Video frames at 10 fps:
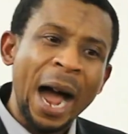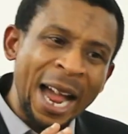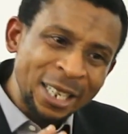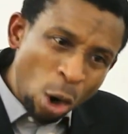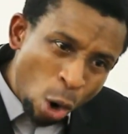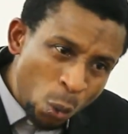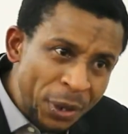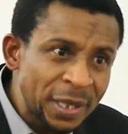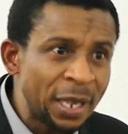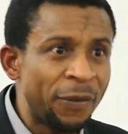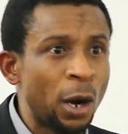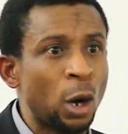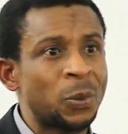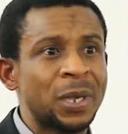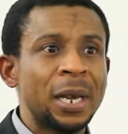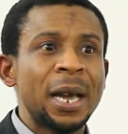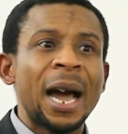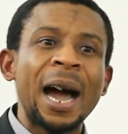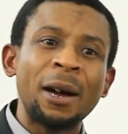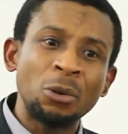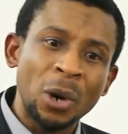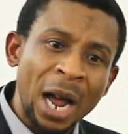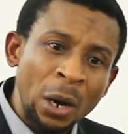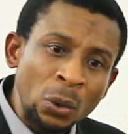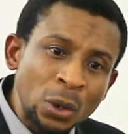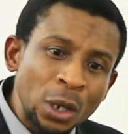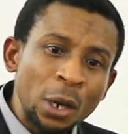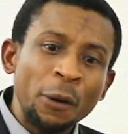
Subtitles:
and always develops around